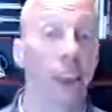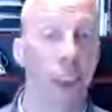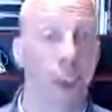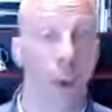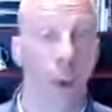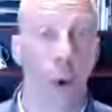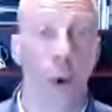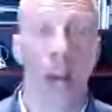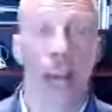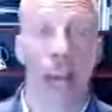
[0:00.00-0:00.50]

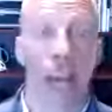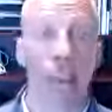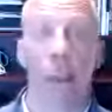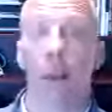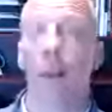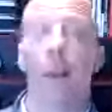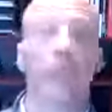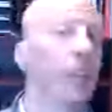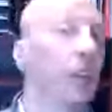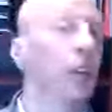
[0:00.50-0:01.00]
too. And let
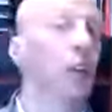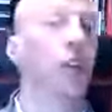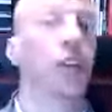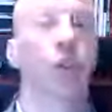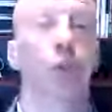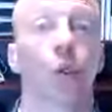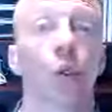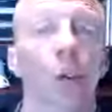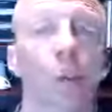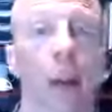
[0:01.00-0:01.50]
me tell you a
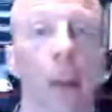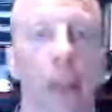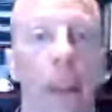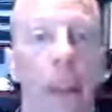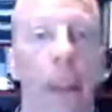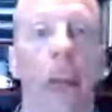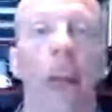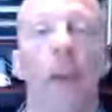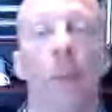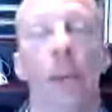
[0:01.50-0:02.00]
story about
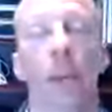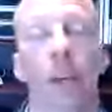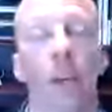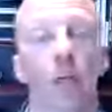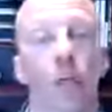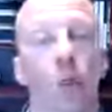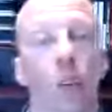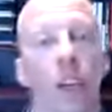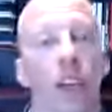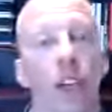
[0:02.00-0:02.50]
that, because
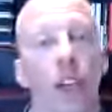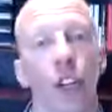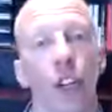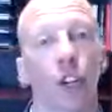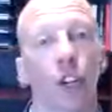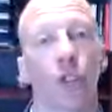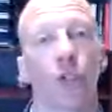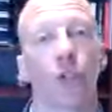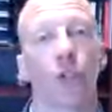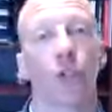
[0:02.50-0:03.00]
what it's going to
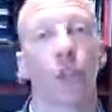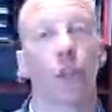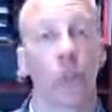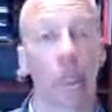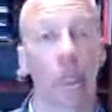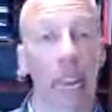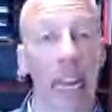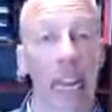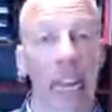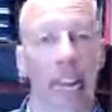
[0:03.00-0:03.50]
do for
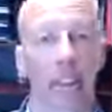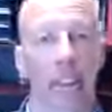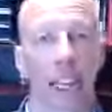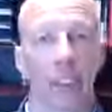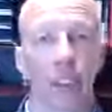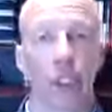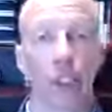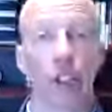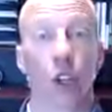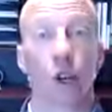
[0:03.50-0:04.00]
me
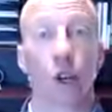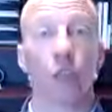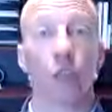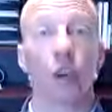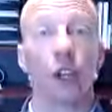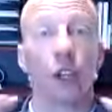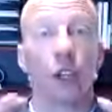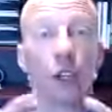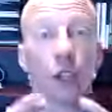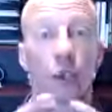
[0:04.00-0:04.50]
is it's going to
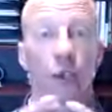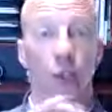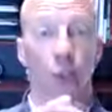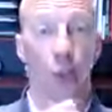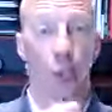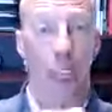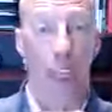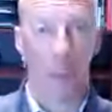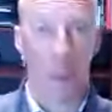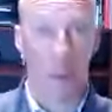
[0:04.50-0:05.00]
bring us closer
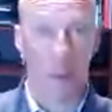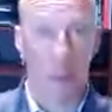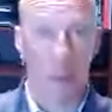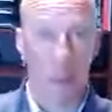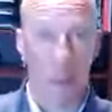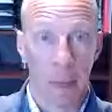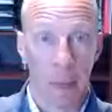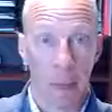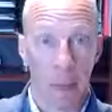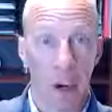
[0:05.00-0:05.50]
together
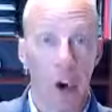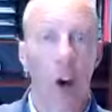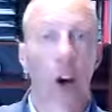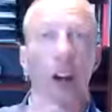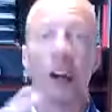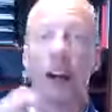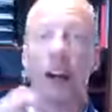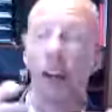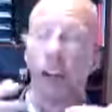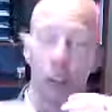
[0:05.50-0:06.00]
on
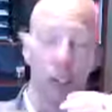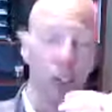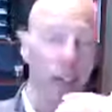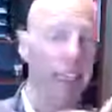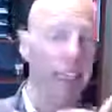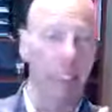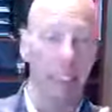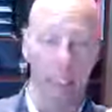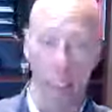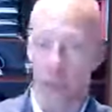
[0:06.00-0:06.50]
an
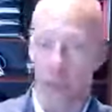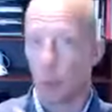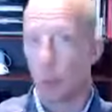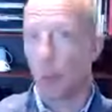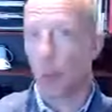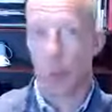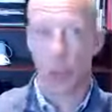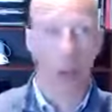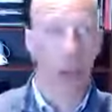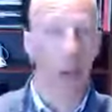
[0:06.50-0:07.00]
understanding level,
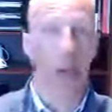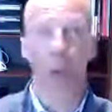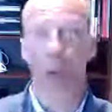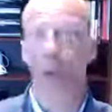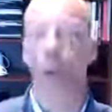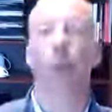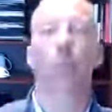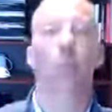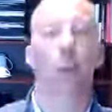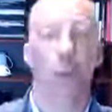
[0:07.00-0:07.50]
maybe not on an
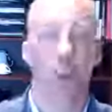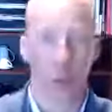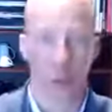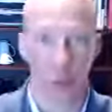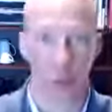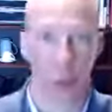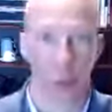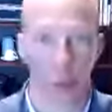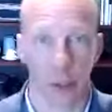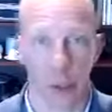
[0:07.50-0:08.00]

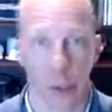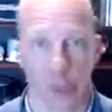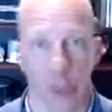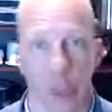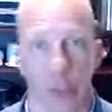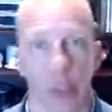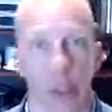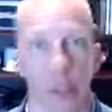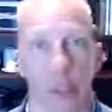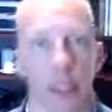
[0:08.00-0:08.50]
interpersonal level
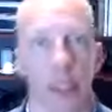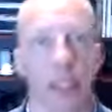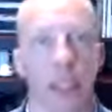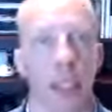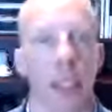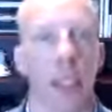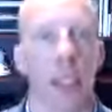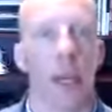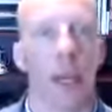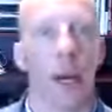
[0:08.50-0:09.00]
necessarily,
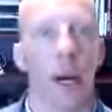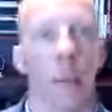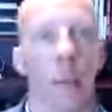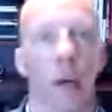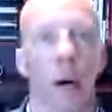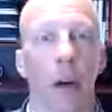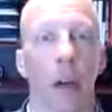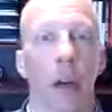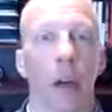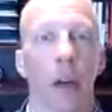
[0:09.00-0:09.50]

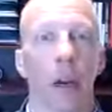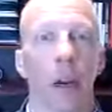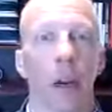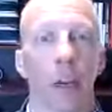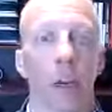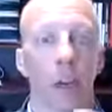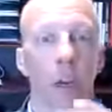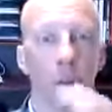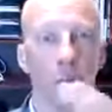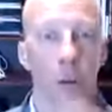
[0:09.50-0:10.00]
but
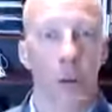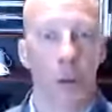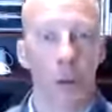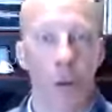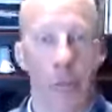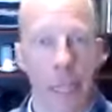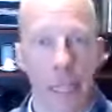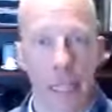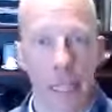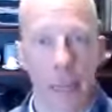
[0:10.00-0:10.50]
you can
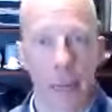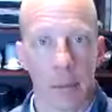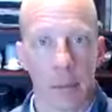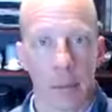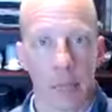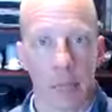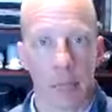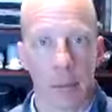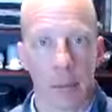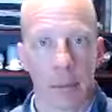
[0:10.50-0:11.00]
relate to
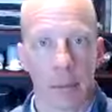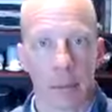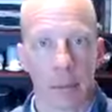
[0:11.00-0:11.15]
me,